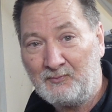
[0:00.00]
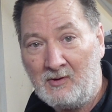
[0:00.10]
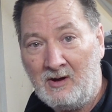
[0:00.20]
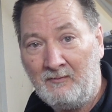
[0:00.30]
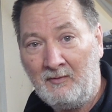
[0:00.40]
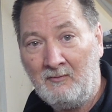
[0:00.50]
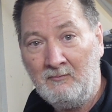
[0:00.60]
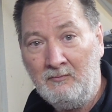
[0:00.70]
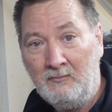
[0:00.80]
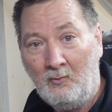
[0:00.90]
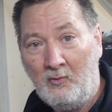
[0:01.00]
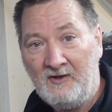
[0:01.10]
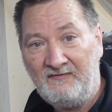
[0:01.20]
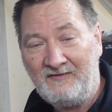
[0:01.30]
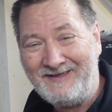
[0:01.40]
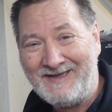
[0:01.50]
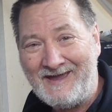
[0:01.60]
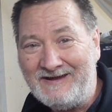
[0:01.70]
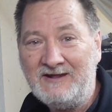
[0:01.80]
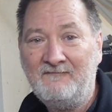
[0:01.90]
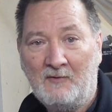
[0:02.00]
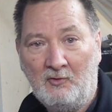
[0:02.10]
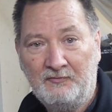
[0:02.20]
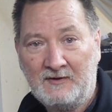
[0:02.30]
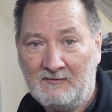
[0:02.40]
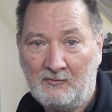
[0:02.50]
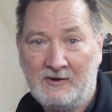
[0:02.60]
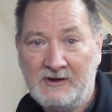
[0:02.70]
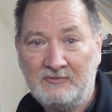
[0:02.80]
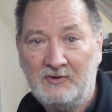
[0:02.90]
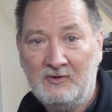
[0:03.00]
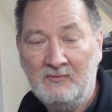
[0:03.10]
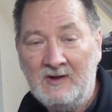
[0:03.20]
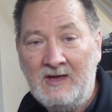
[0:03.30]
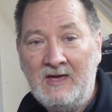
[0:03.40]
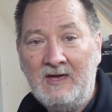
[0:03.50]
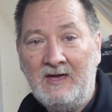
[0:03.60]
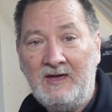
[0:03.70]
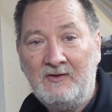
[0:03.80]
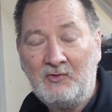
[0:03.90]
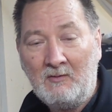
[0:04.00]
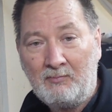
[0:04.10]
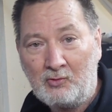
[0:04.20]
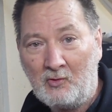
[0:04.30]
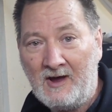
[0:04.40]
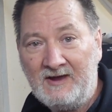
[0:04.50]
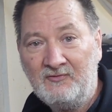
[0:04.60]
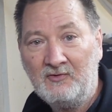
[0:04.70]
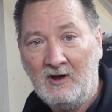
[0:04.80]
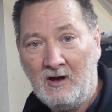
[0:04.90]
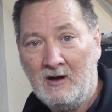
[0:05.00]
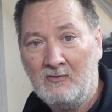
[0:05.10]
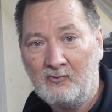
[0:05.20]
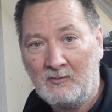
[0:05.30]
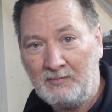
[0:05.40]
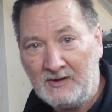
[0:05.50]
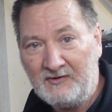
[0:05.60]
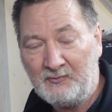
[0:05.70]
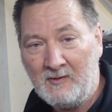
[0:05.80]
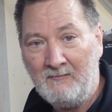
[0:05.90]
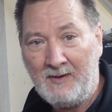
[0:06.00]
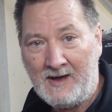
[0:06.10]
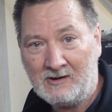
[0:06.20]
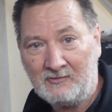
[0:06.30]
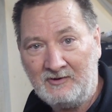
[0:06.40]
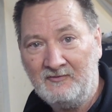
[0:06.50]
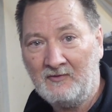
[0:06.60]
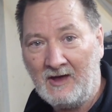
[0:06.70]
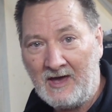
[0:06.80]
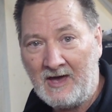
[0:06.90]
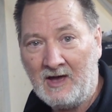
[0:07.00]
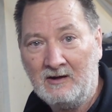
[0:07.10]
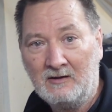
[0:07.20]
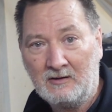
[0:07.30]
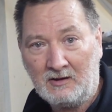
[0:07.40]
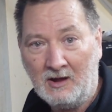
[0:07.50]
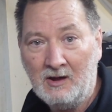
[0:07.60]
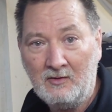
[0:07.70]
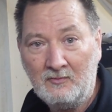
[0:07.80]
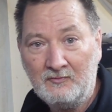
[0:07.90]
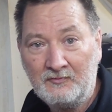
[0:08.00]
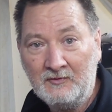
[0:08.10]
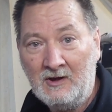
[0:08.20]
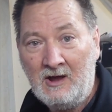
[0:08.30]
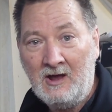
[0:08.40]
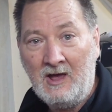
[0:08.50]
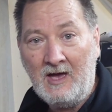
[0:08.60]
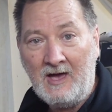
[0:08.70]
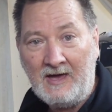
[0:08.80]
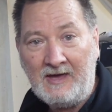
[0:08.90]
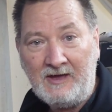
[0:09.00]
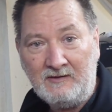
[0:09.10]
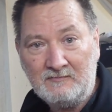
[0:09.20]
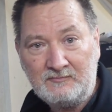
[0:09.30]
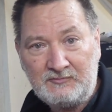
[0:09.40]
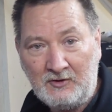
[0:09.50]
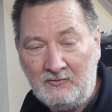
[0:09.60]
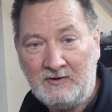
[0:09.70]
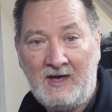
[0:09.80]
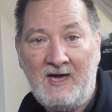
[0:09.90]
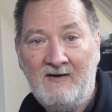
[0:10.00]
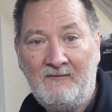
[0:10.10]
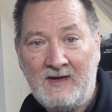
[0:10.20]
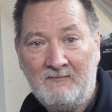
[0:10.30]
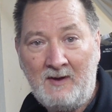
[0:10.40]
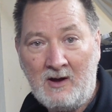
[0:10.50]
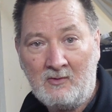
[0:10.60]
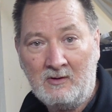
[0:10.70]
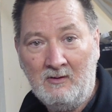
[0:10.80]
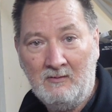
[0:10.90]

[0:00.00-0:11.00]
problem with the 80 volt that I've run into is price of replacement batteries at Lowe's. A 2.5 amp hour